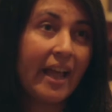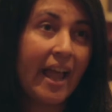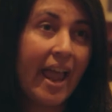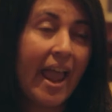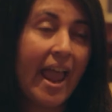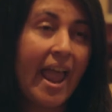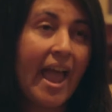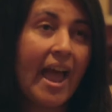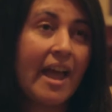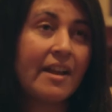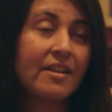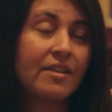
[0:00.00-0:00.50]

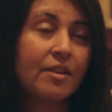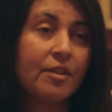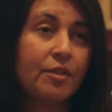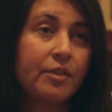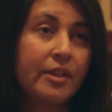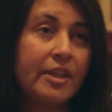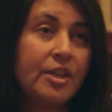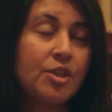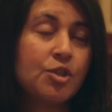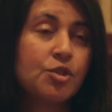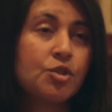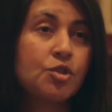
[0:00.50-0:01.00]
And
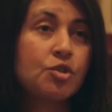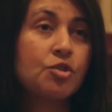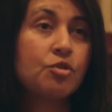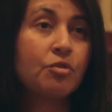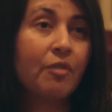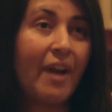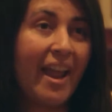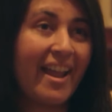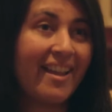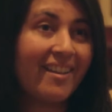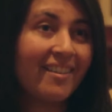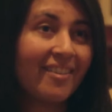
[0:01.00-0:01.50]
the
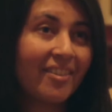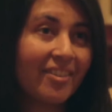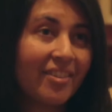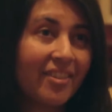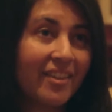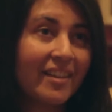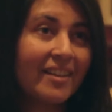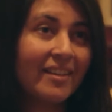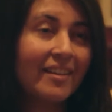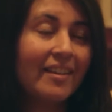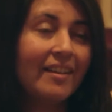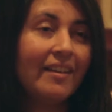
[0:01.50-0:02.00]

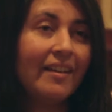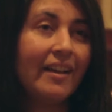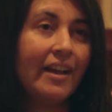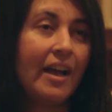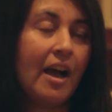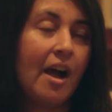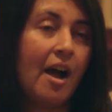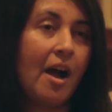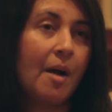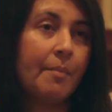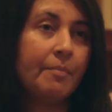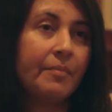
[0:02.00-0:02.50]
strength
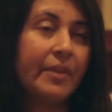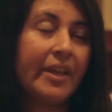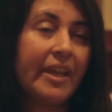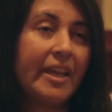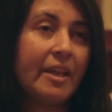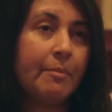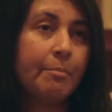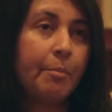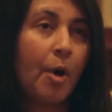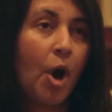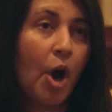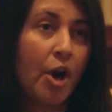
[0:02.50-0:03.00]

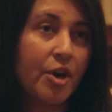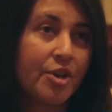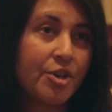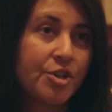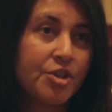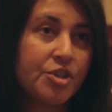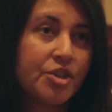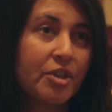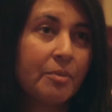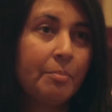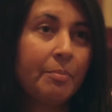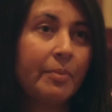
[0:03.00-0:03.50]
in
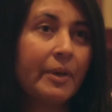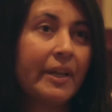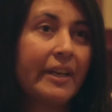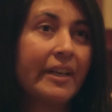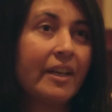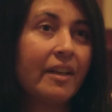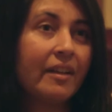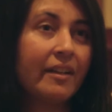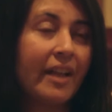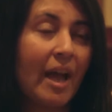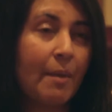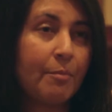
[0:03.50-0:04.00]
partnership, in
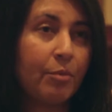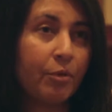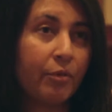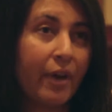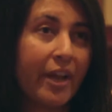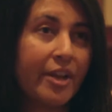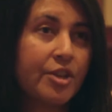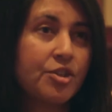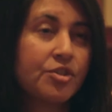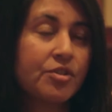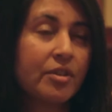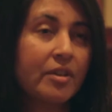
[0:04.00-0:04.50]

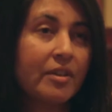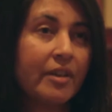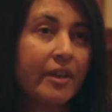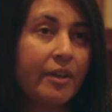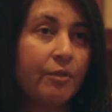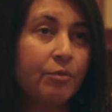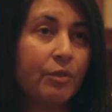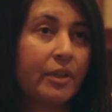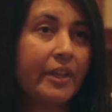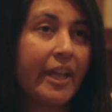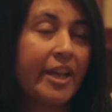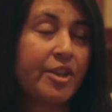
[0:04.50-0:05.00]
collaboration,
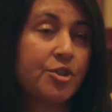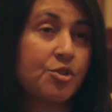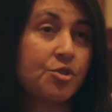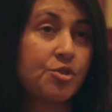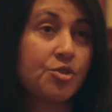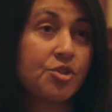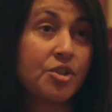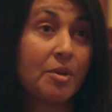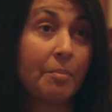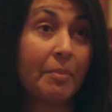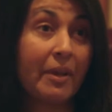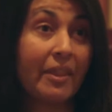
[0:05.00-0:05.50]
in
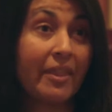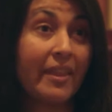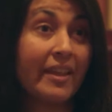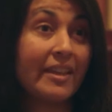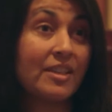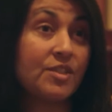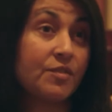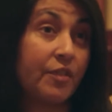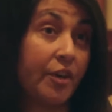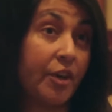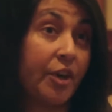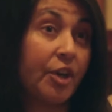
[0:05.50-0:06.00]
relationship, I
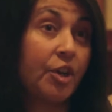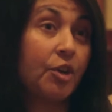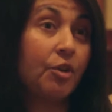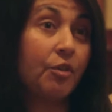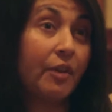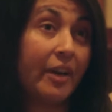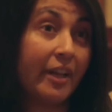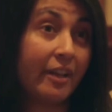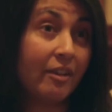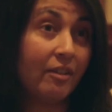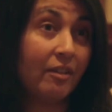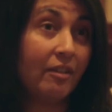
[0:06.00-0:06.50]
think is very
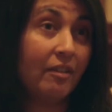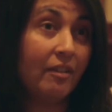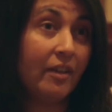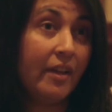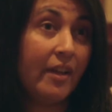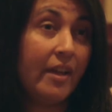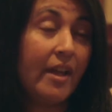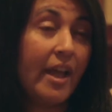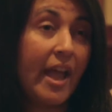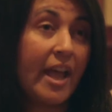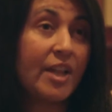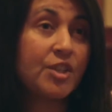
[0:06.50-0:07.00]
critical.
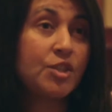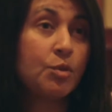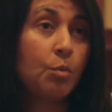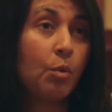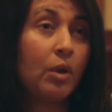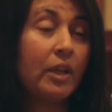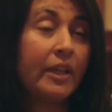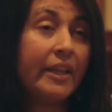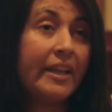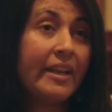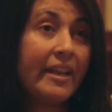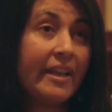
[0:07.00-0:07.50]
And so
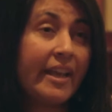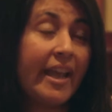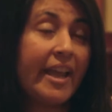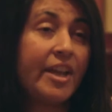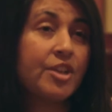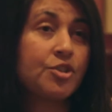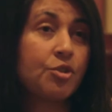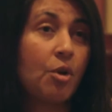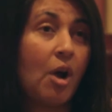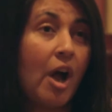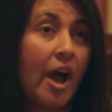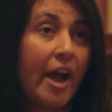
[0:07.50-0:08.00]
what
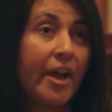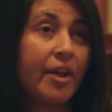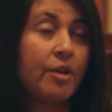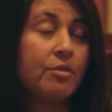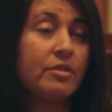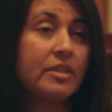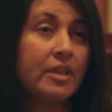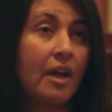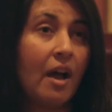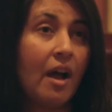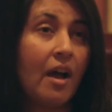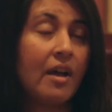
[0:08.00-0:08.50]
LeadingAge Ohio
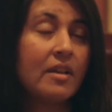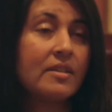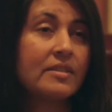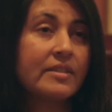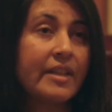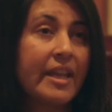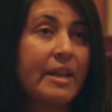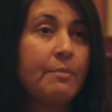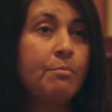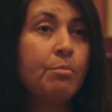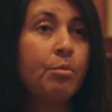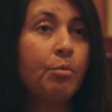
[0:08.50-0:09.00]

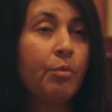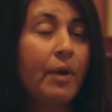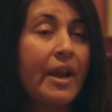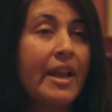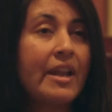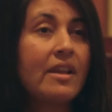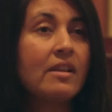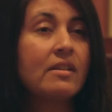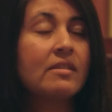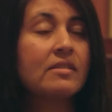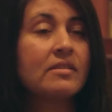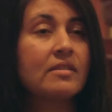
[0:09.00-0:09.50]
does, it
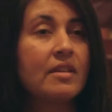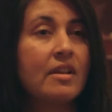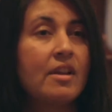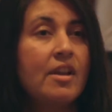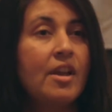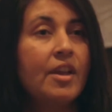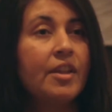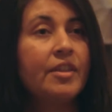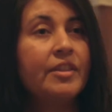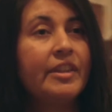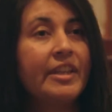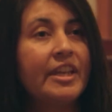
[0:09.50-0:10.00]
brings
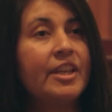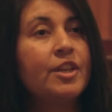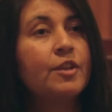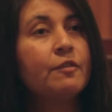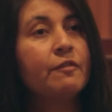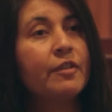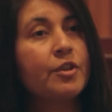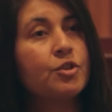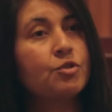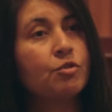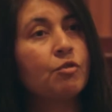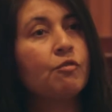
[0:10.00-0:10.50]
the
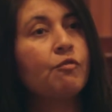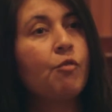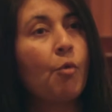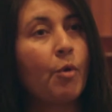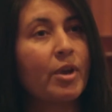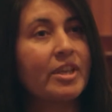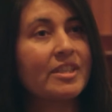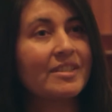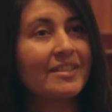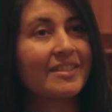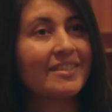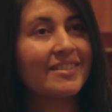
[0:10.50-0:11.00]
individual
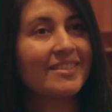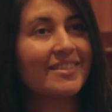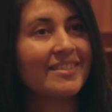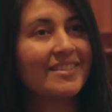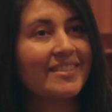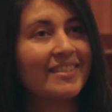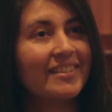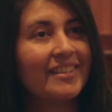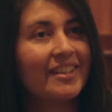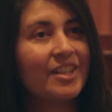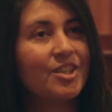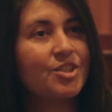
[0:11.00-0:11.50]

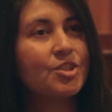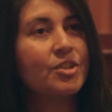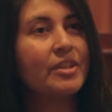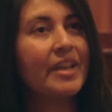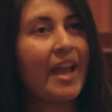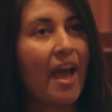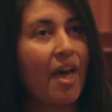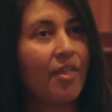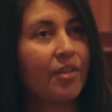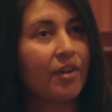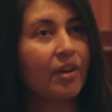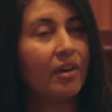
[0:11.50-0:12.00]
voices
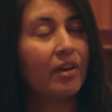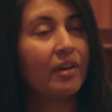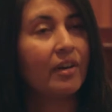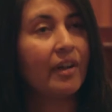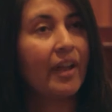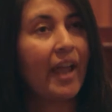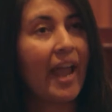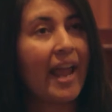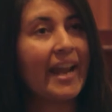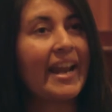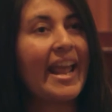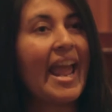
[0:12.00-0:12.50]
together
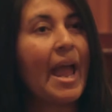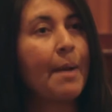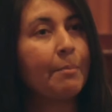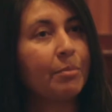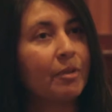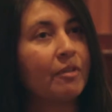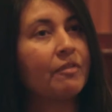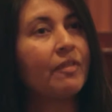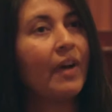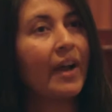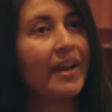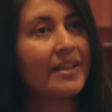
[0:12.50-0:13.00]
and
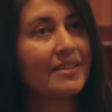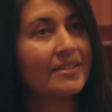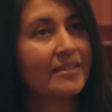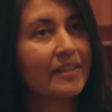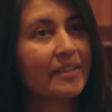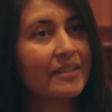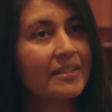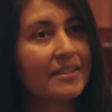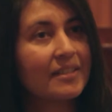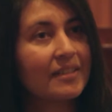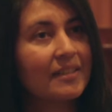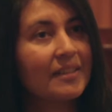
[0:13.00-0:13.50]
amplifies
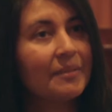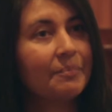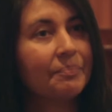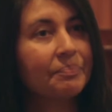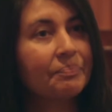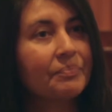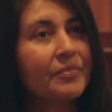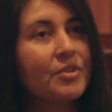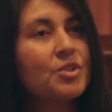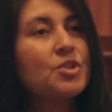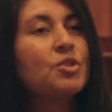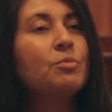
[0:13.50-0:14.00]
it
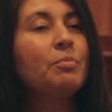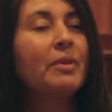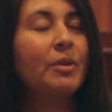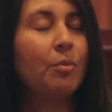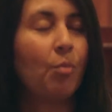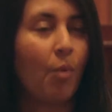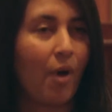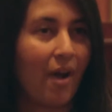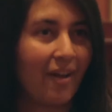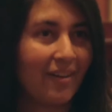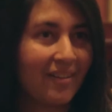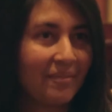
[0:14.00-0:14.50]
to be
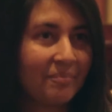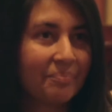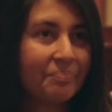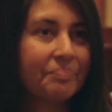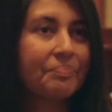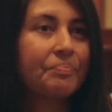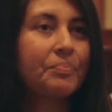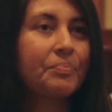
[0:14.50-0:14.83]
one.